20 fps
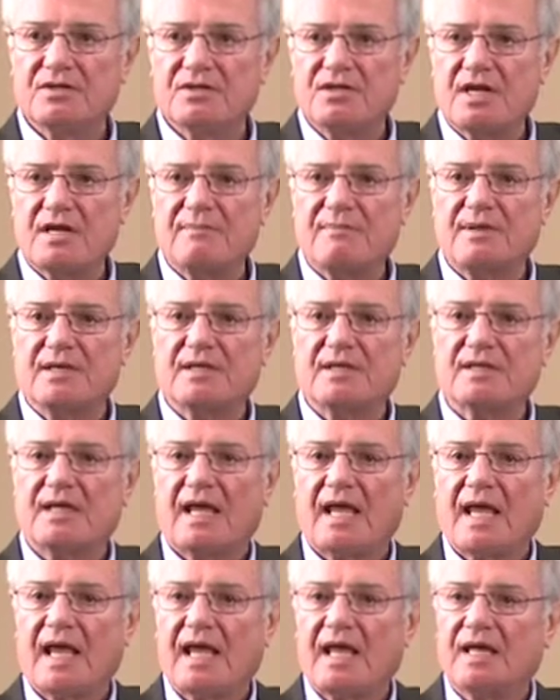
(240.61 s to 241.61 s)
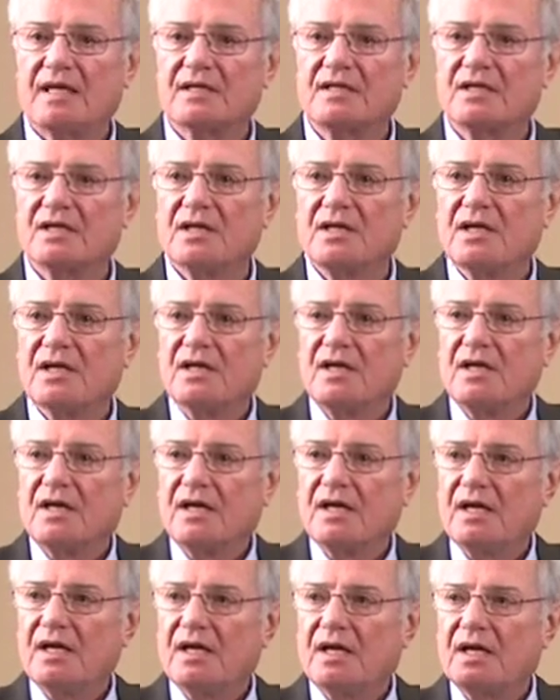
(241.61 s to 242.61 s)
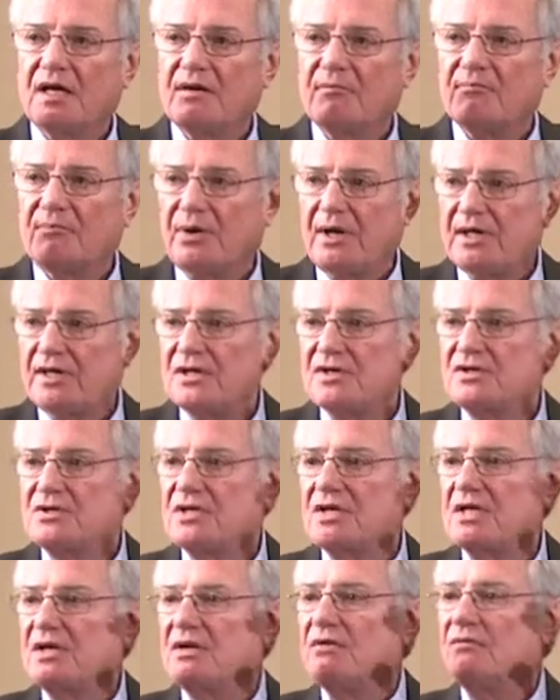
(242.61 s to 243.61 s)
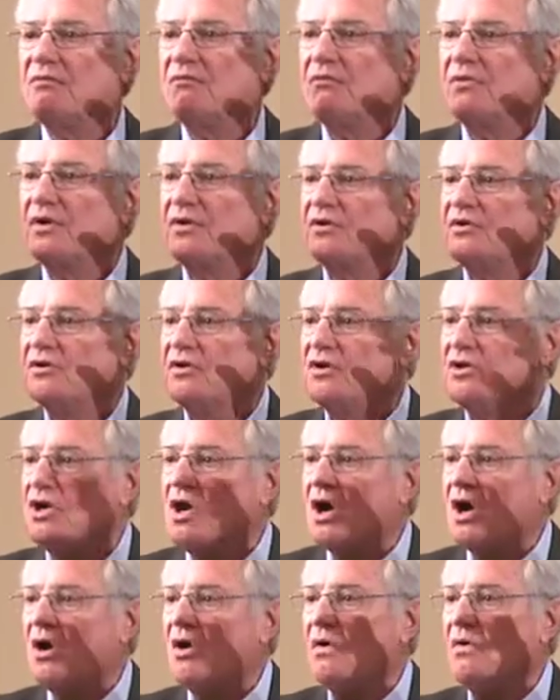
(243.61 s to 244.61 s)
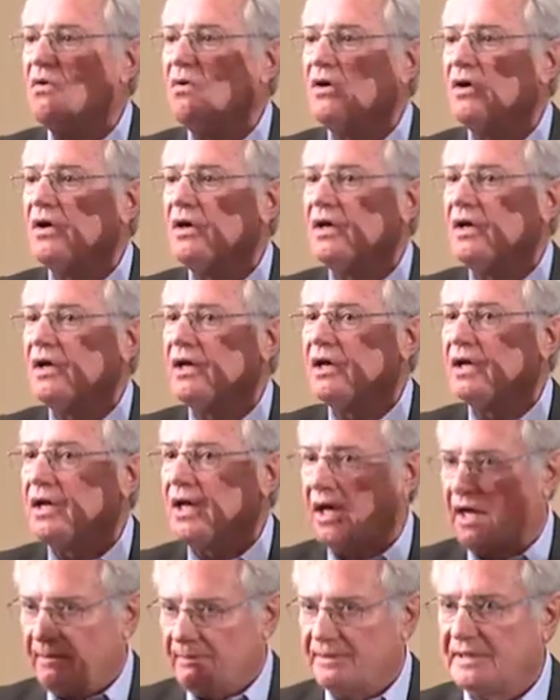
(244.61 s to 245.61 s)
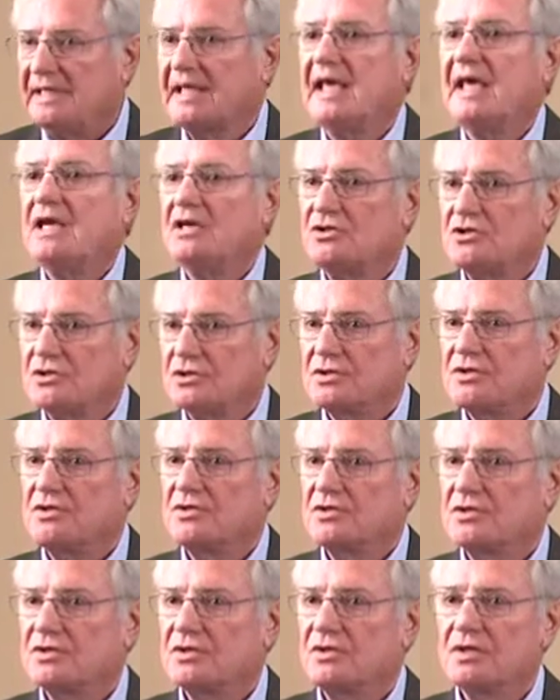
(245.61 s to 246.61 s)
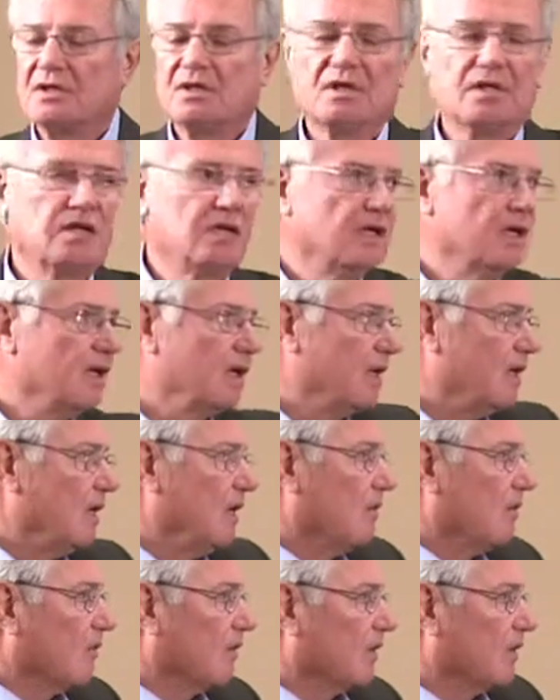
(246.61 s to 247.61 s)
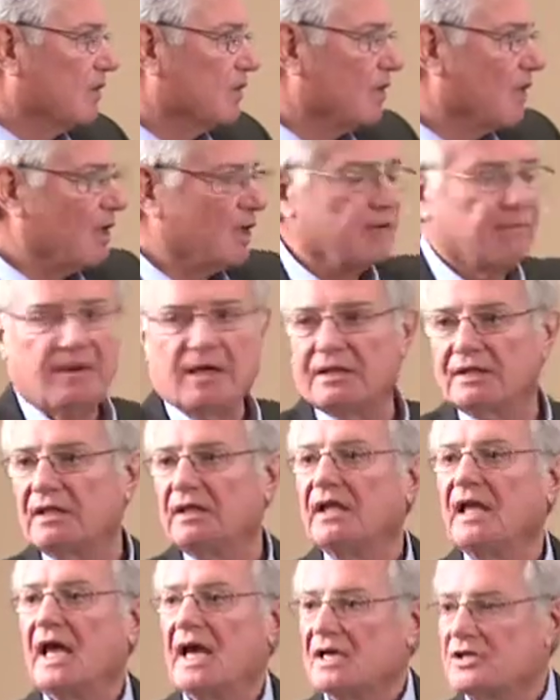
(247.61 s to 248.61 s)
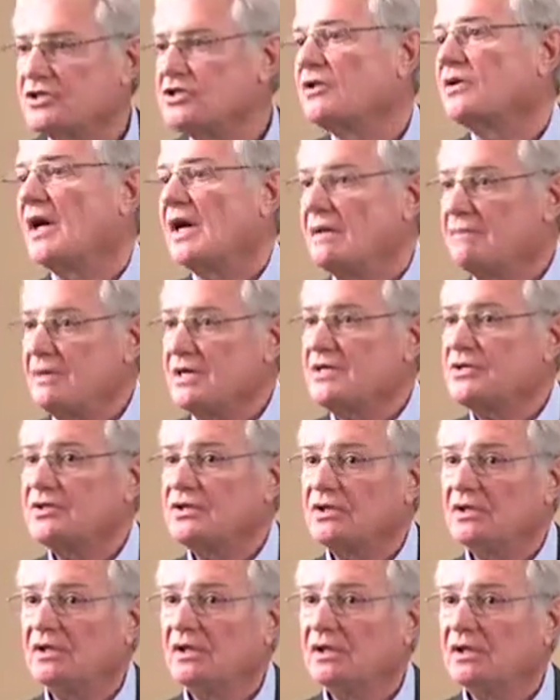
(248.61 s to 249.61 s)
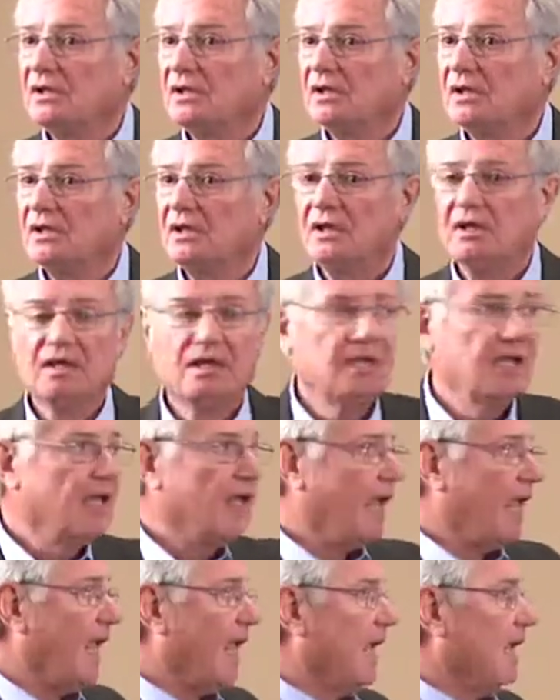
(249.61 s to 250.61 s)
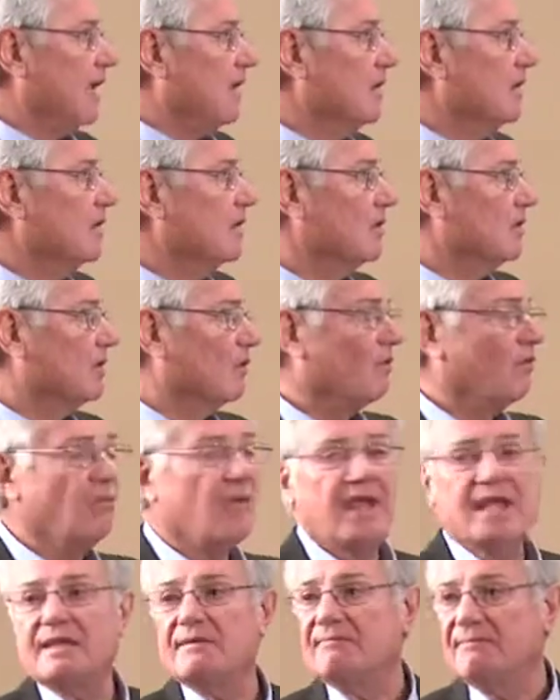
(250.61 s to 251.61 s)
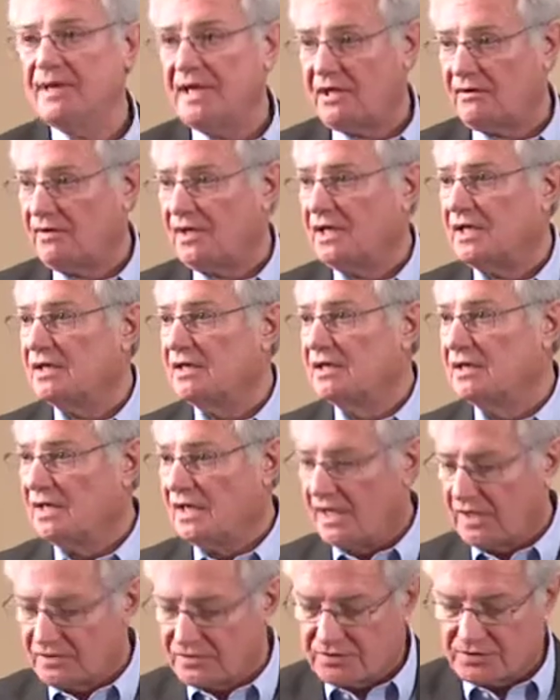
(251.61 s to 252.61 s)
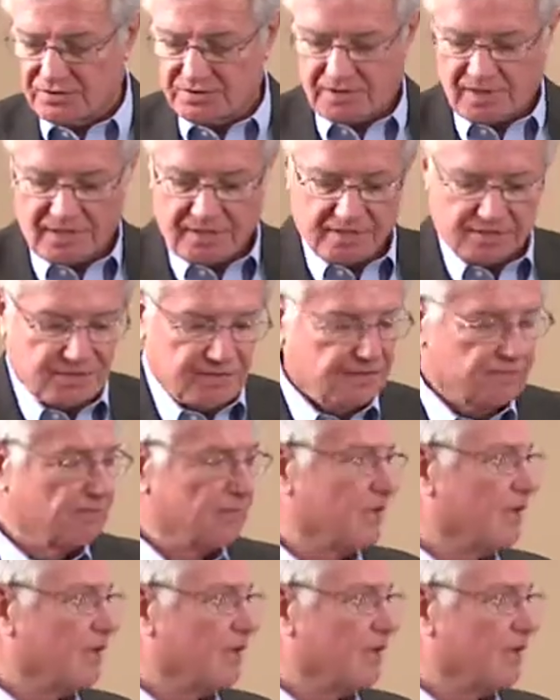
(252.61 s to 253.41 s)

JBIT and pregnancy with no complications. We're going to talk about the last trimester and weight-bearing exercise.